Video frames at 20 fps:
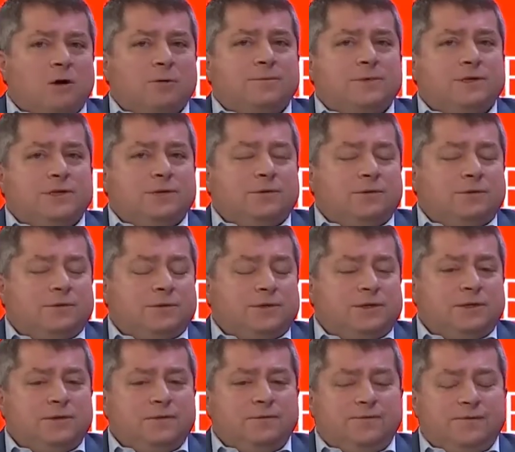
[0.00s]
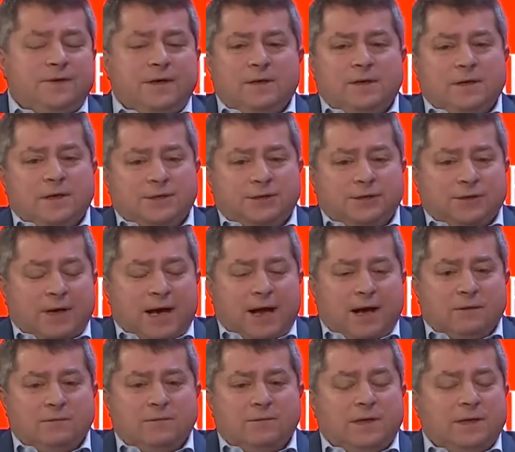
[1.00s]
hope. Do you feel, as you're
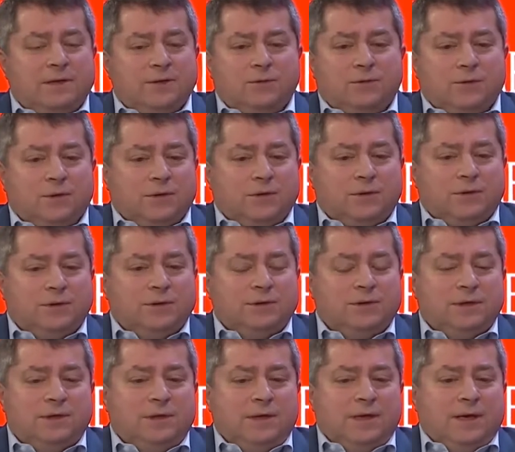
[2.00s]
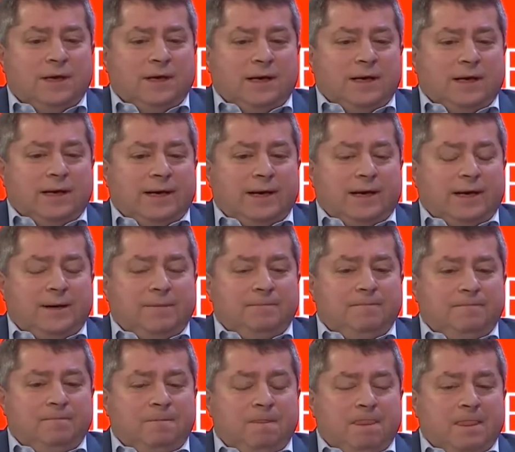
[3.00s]
out in the world,
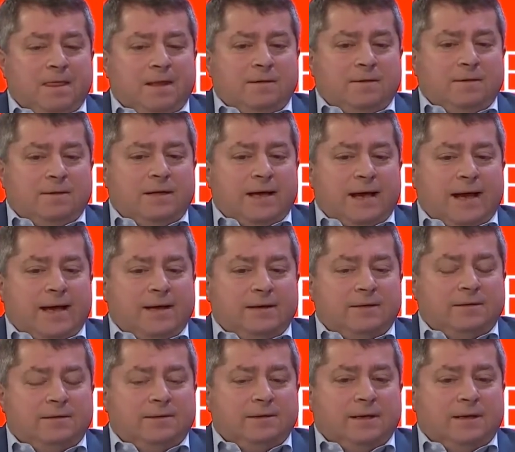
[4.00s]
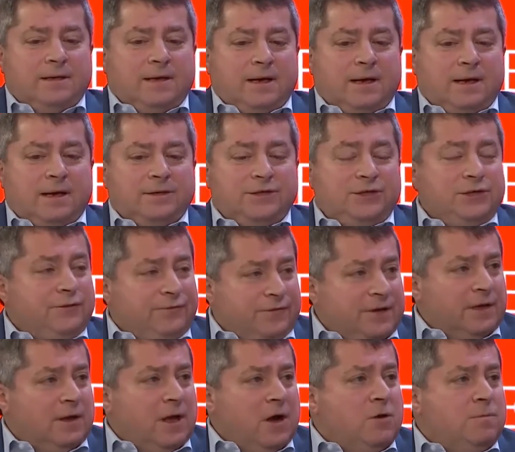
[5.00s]
that do you
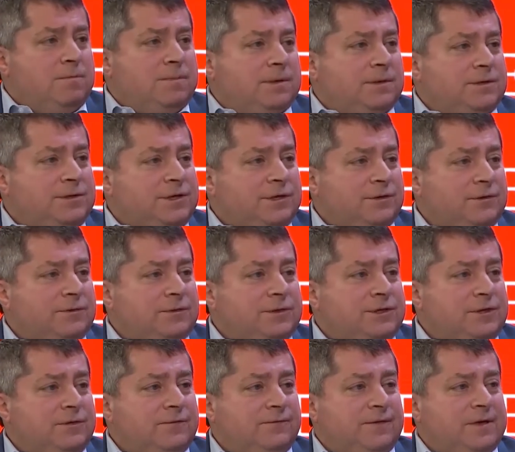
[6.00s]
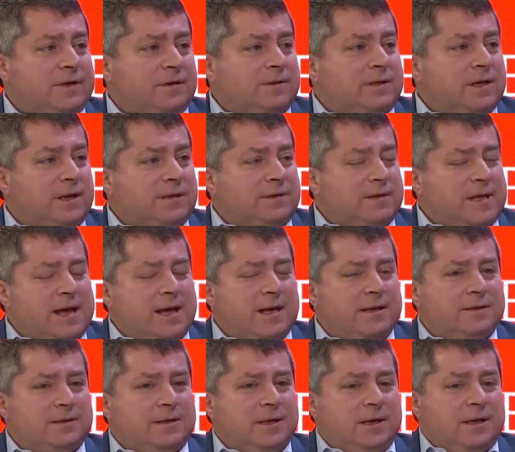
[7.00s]
feel hope? Do you feel that
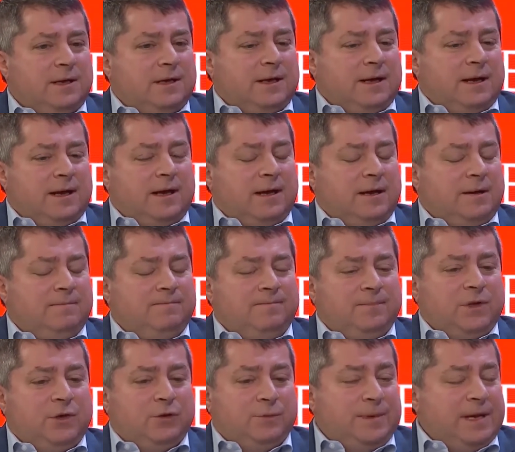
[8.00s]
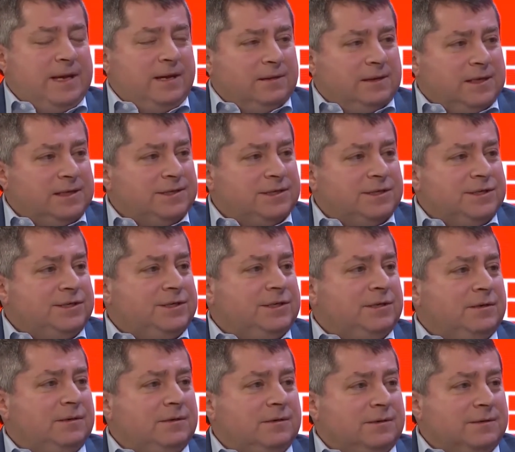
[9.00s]
you're being listened
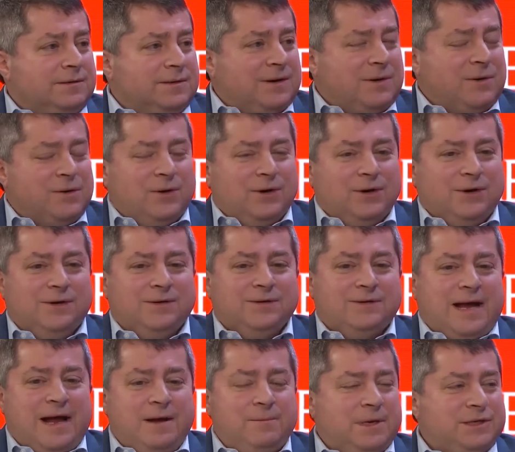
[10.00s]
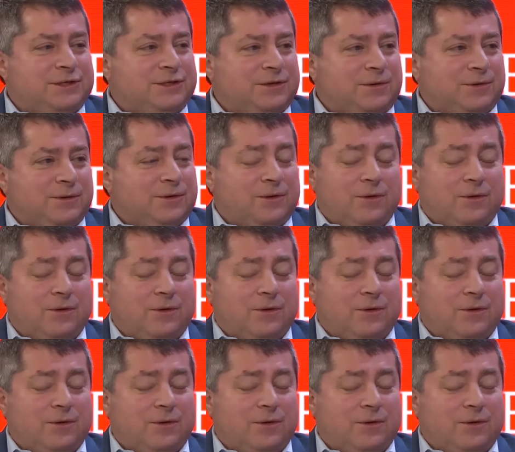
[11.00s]
to, or how much,